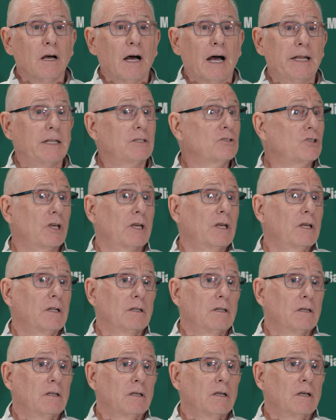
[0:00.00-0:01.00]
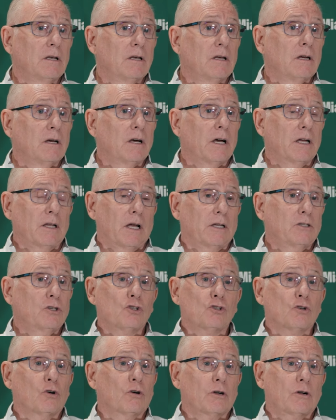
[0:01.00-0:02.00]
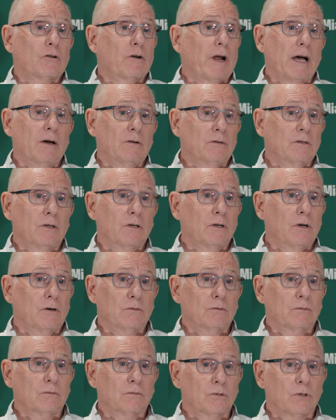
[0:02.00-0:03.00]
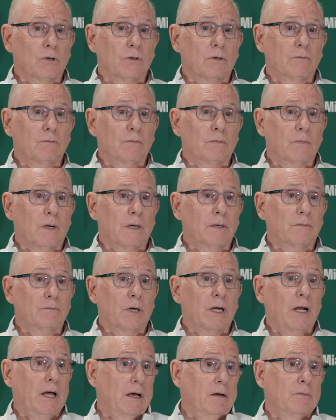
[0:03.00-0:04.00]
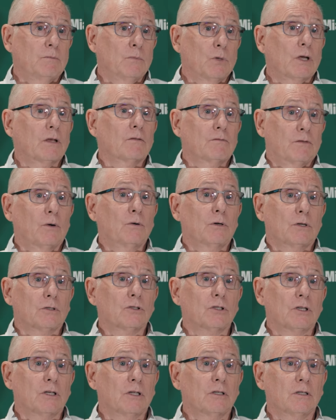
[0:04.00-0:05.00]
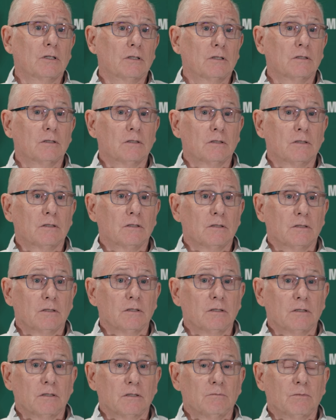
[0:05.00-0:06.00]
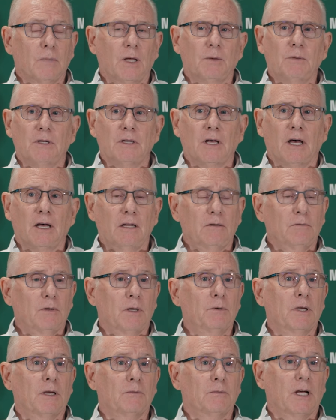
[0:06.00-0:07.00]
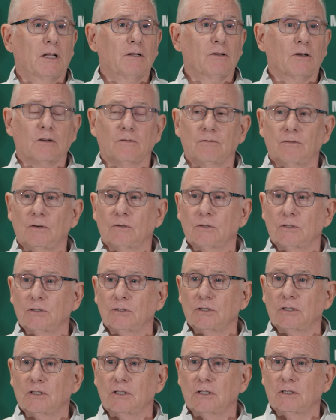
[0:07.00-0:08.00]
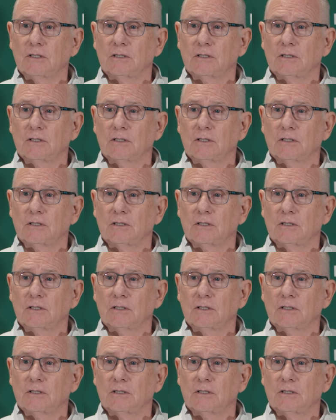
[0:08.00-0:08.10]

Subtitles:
China? I didn't see it. I just saw a crowd, you know. But I'm looking forward to seeing it. Maybe not. Maybe I'm not looking forward to seeing it.